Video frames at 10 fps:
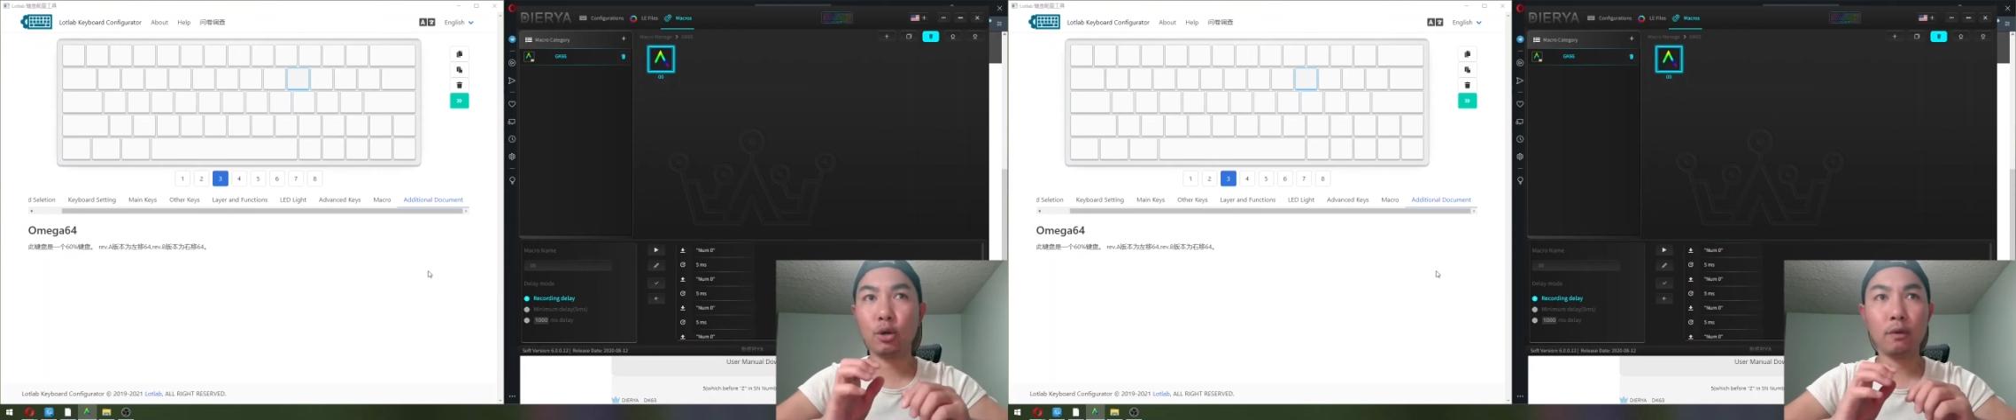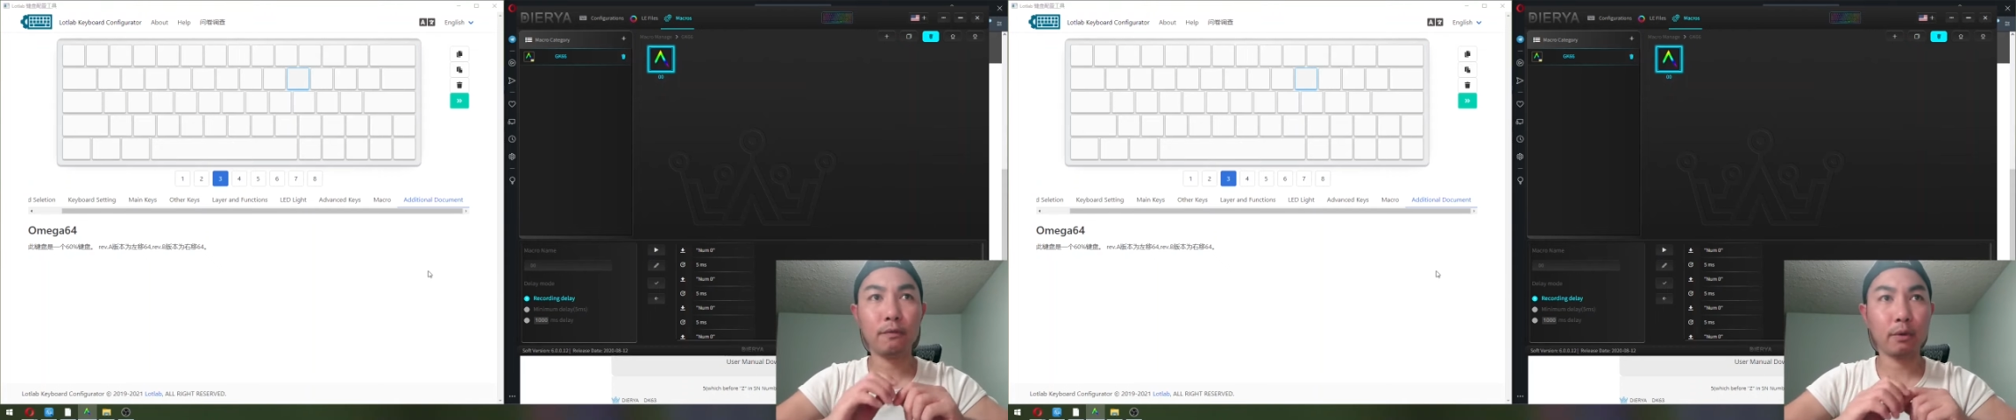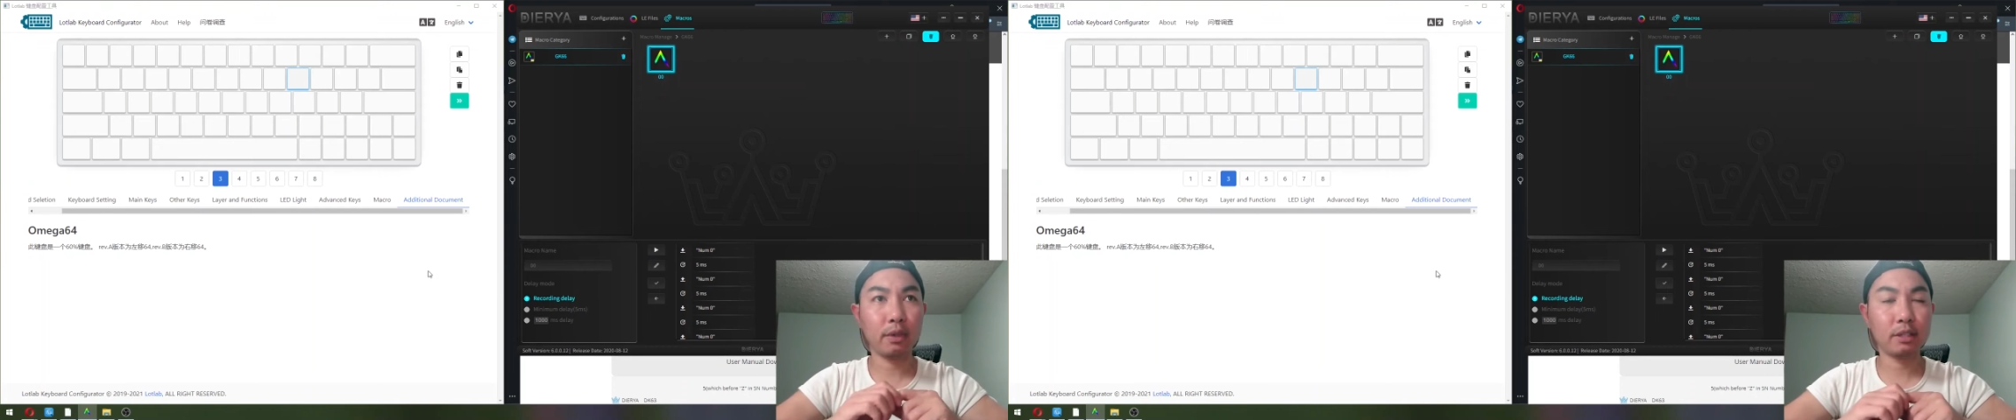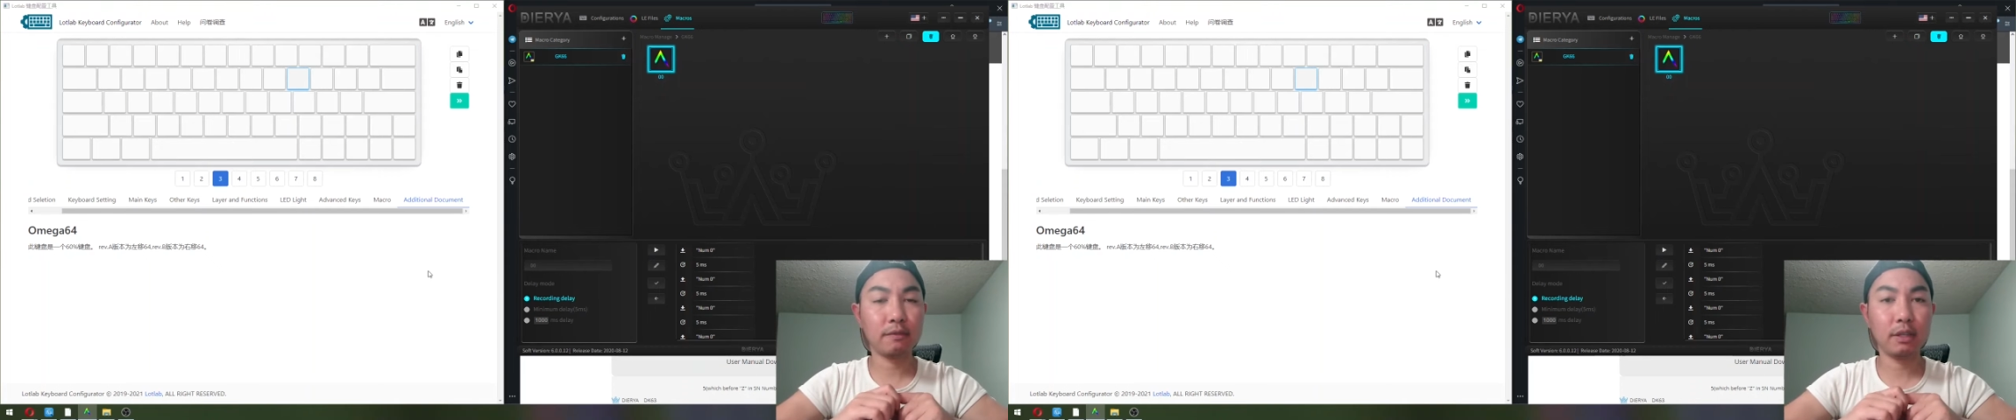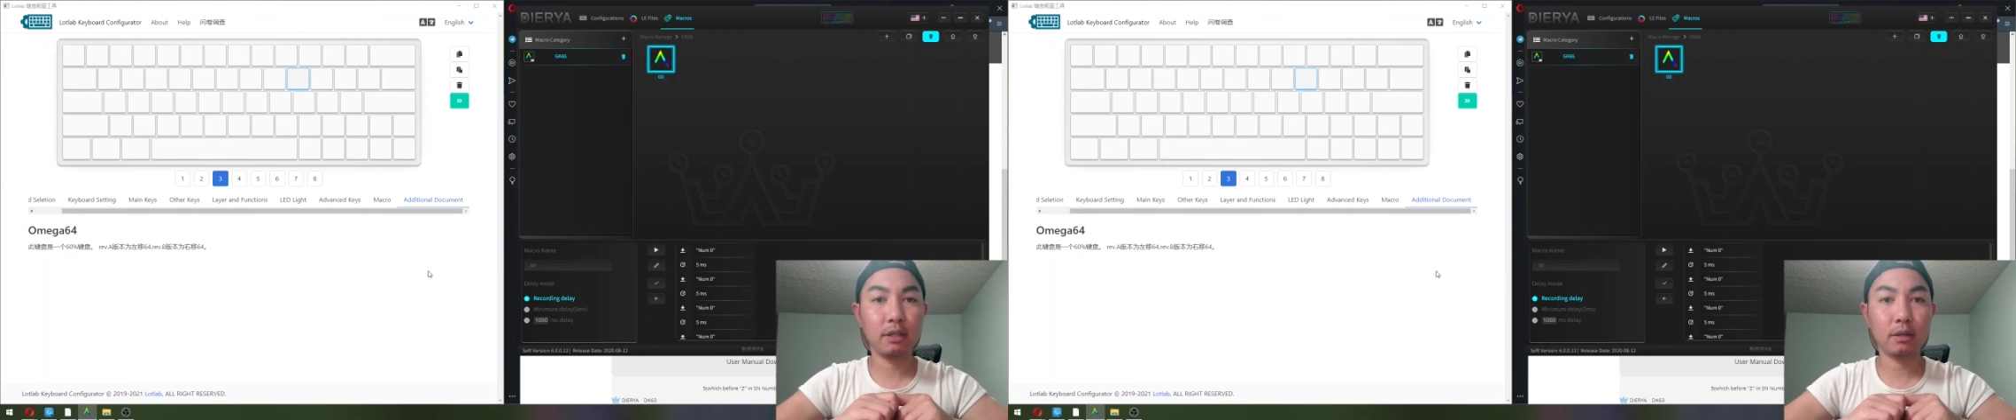all for
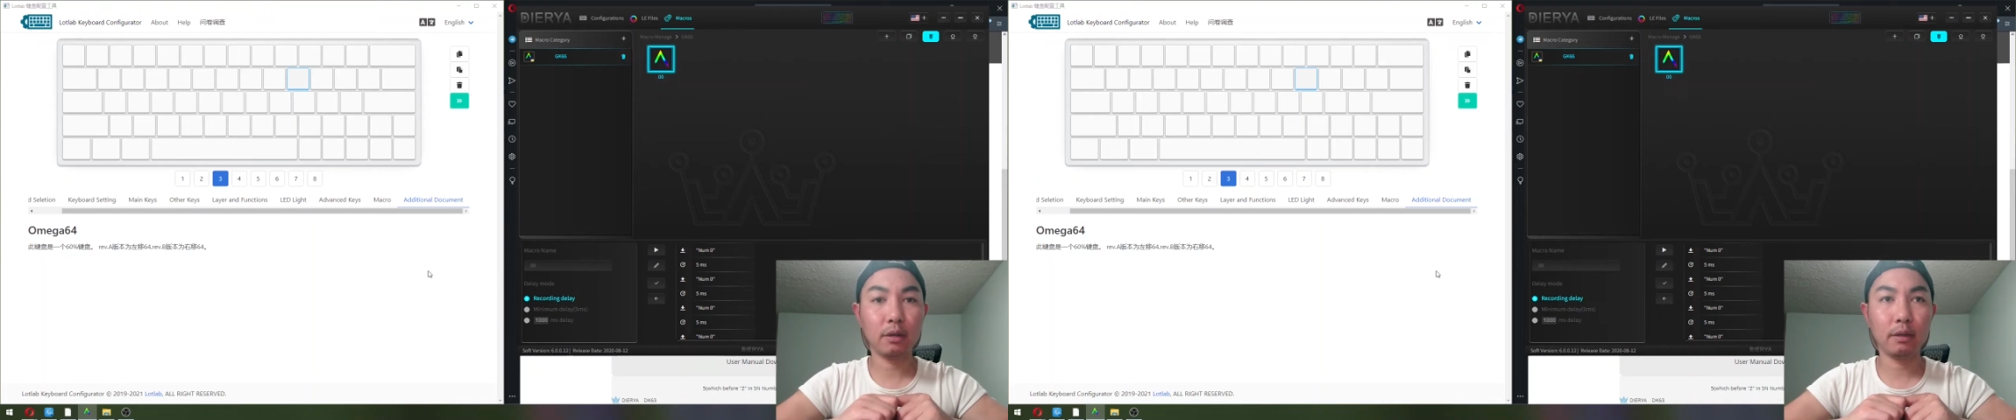this video.